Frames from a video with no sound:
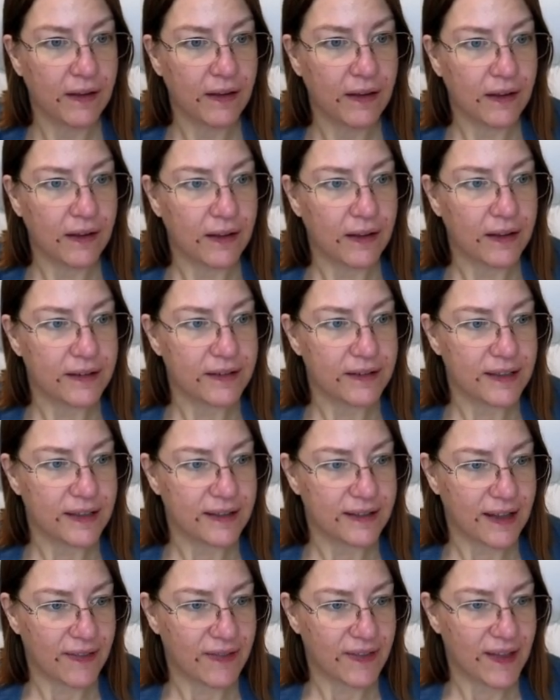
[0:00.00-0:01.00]
Let's see, is
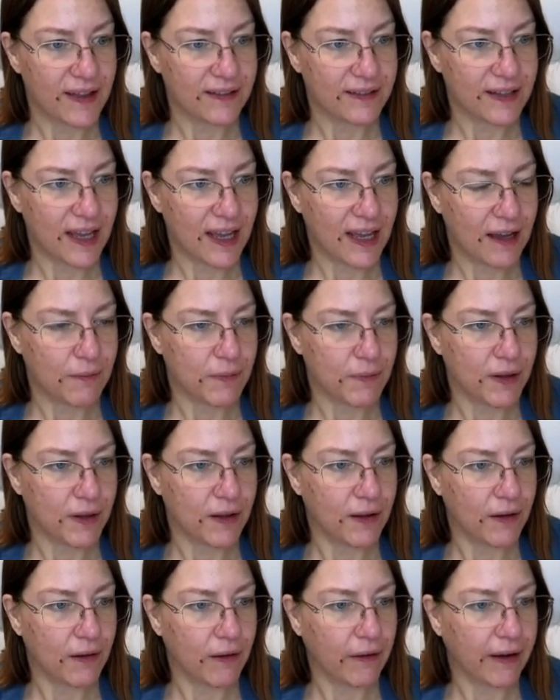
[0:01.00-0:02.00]
that same?
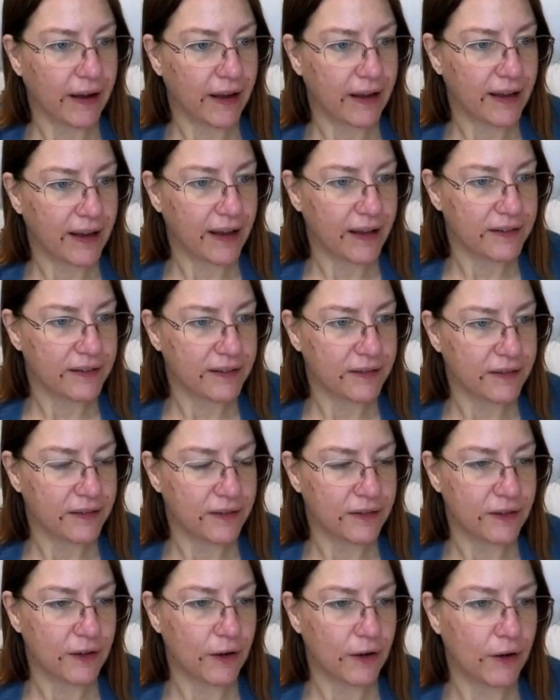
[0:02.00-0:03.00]
Okay, yes.
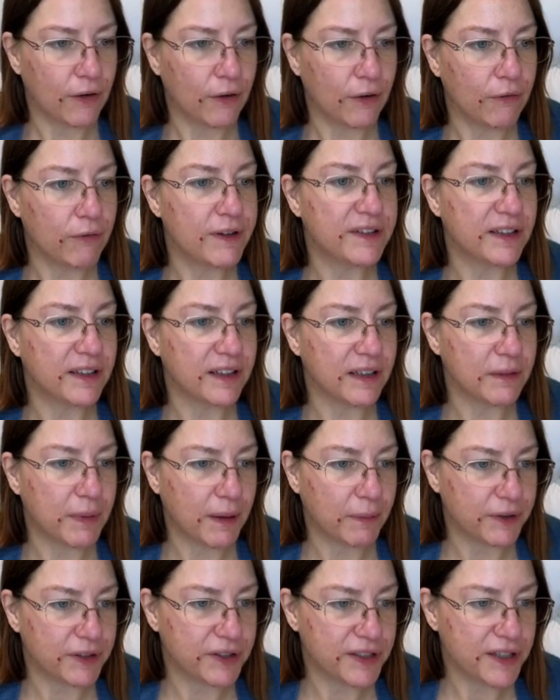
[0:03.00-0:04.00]
So recently
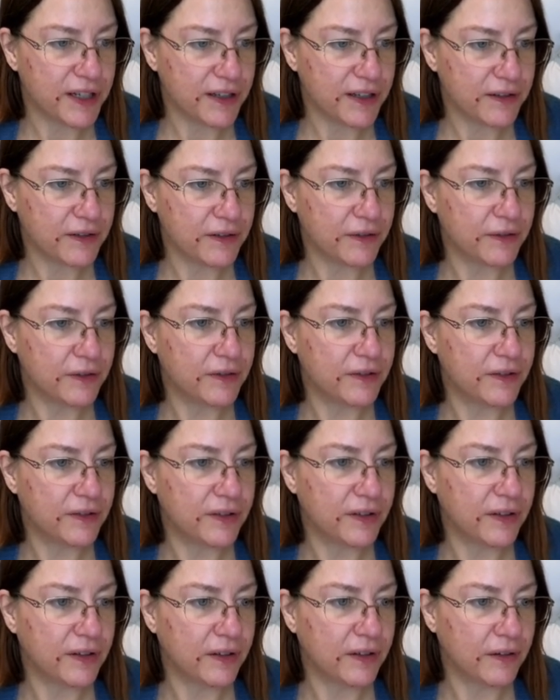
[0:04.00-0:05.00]
published nodes,
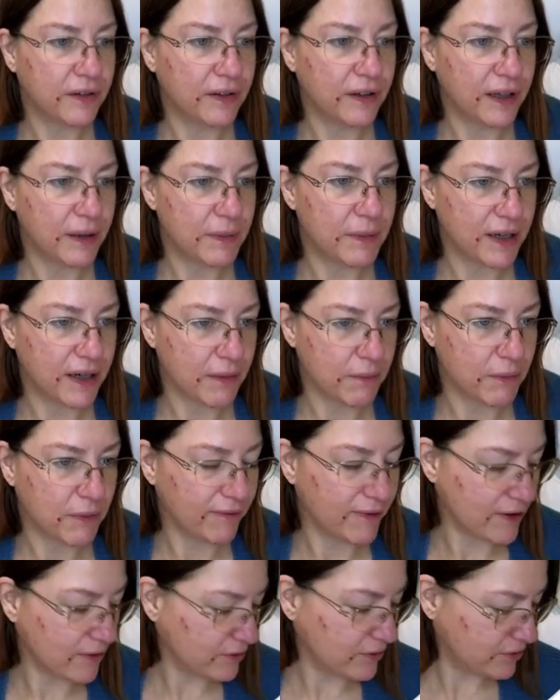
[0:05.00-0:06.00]
limit number of
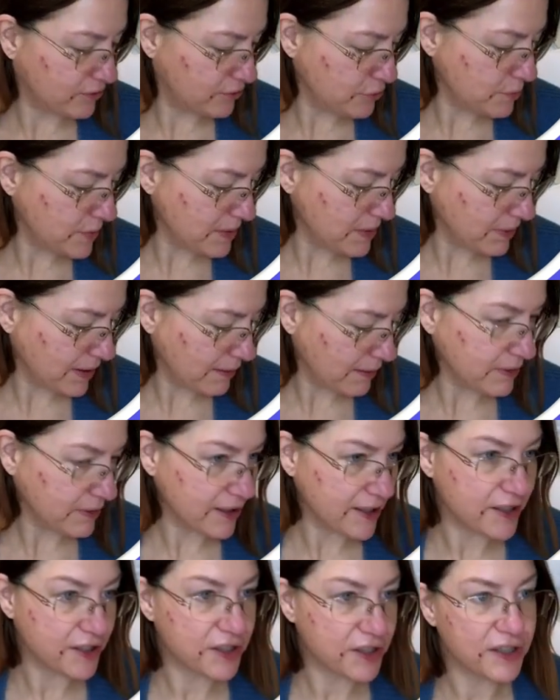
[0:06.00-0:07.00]
nodes to be
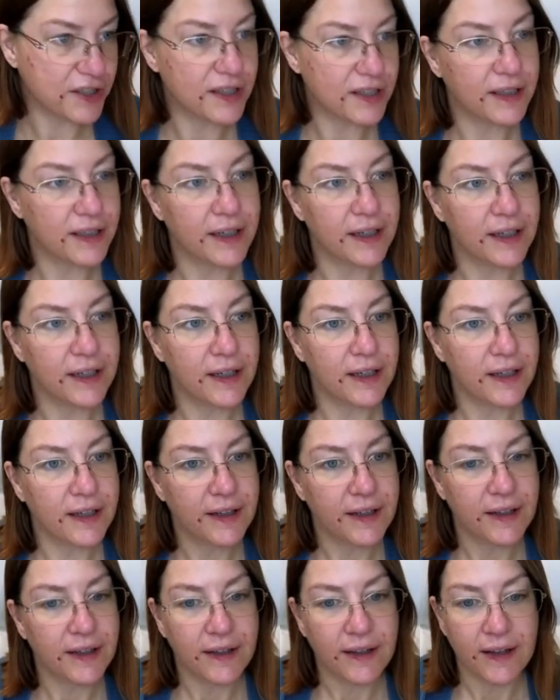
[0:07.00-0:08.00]
published,
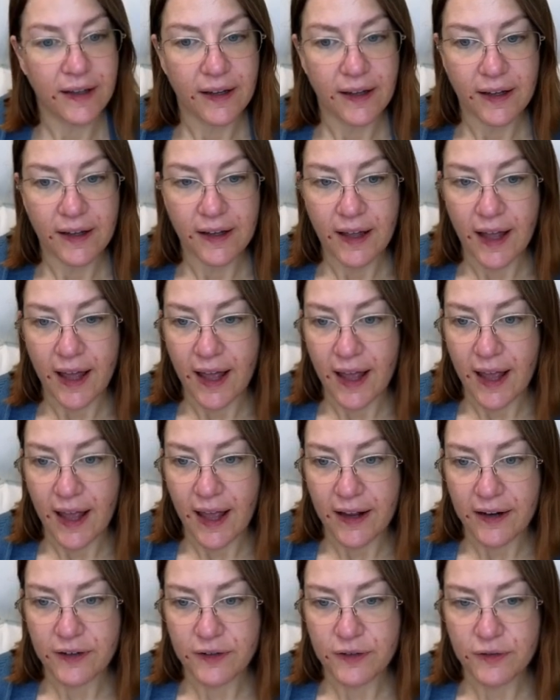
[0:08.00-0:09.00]

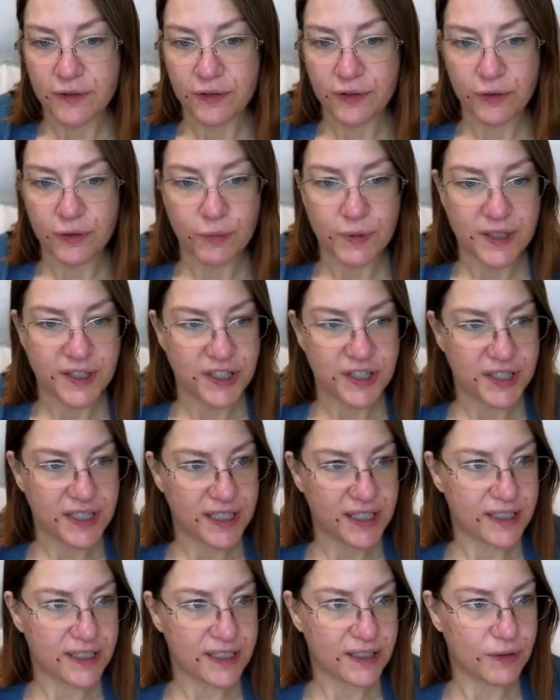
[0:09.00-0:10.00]
and user
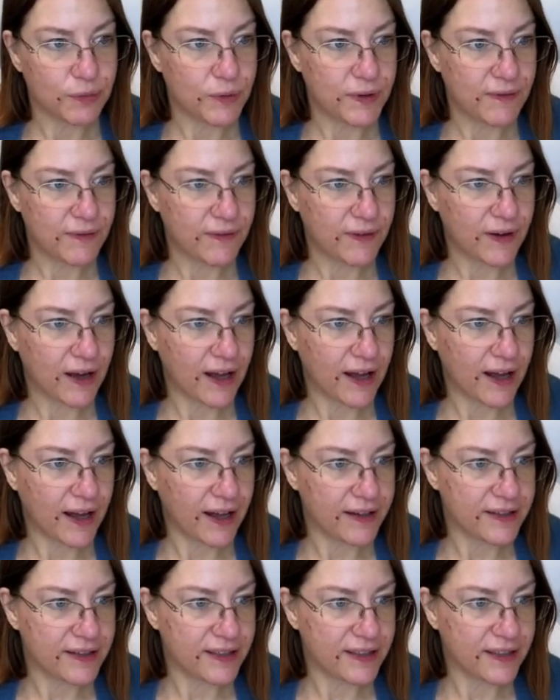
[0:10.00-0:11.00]
widget. We've
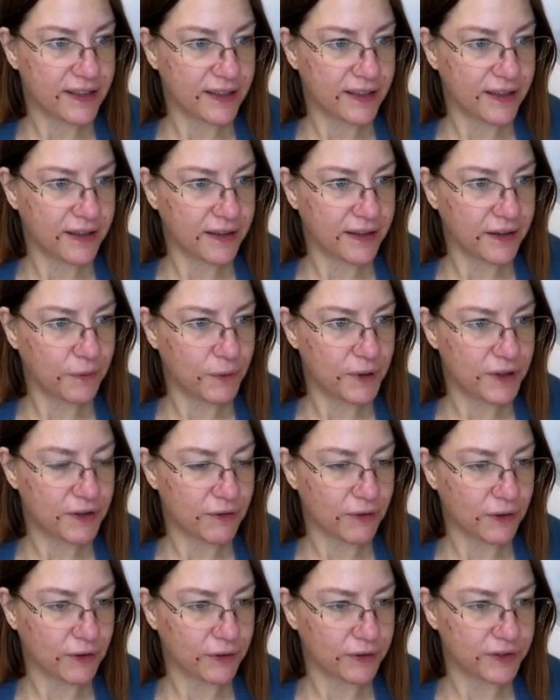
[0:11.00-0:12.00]
got which
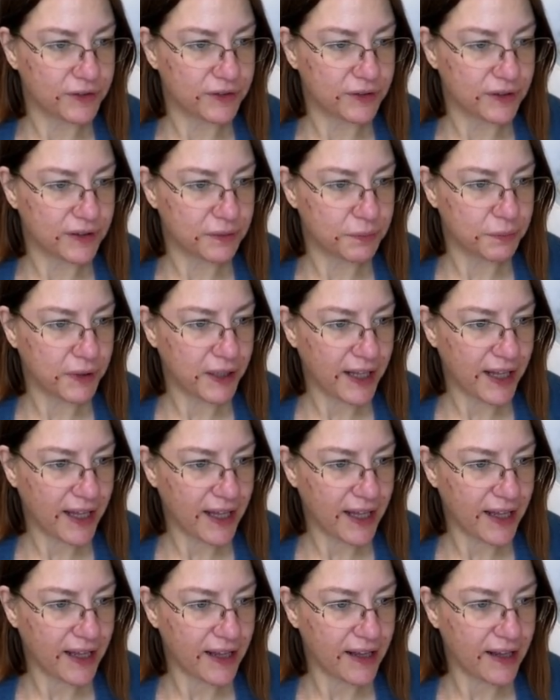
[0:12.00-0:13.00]
roles to
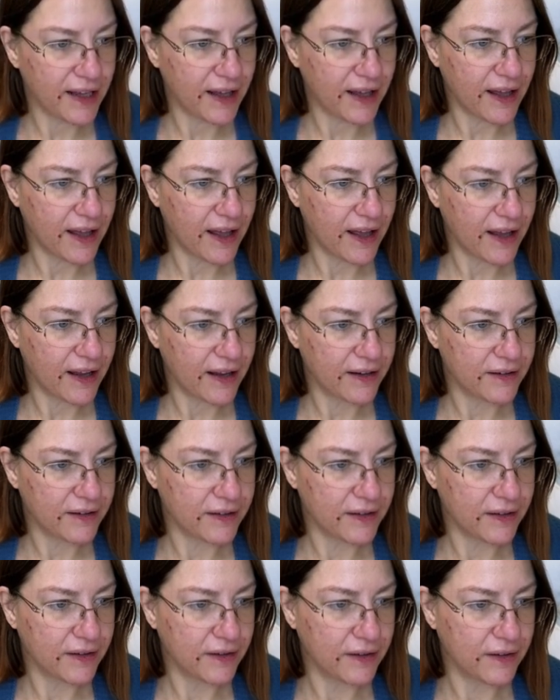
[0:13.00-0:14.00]
display and
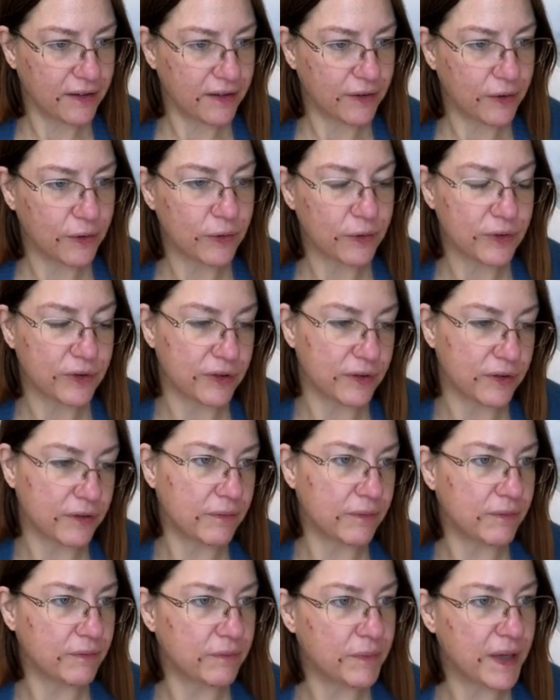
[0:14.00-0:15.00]
who should
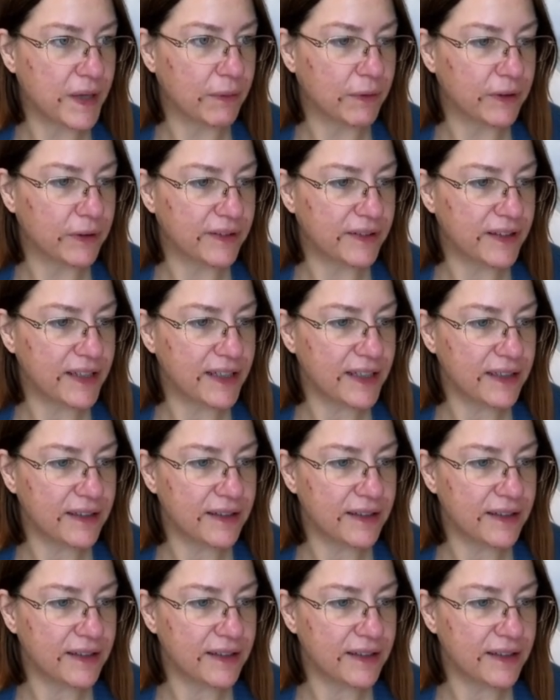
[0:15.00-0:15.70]
be able to see it.